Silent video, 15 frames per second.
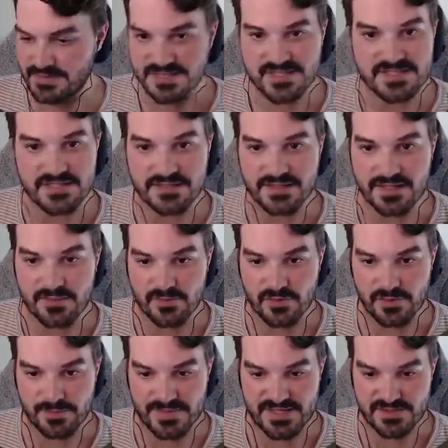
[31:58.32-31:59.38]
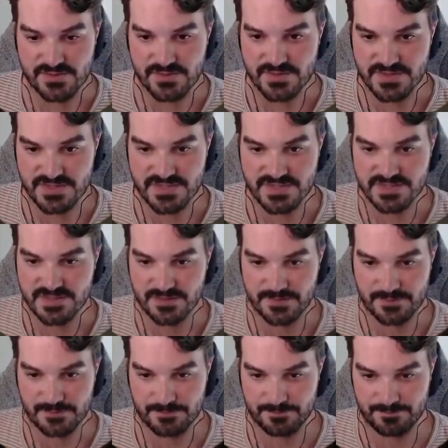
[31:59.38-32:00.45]
selling any more beetles?
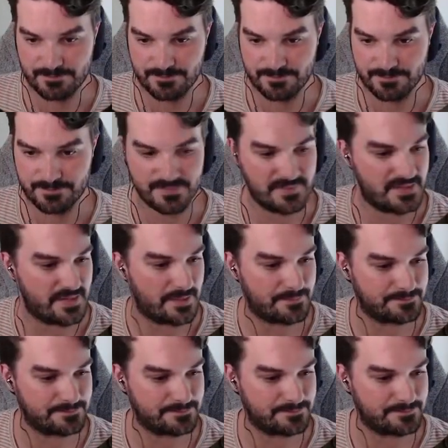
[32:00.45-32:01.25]
No,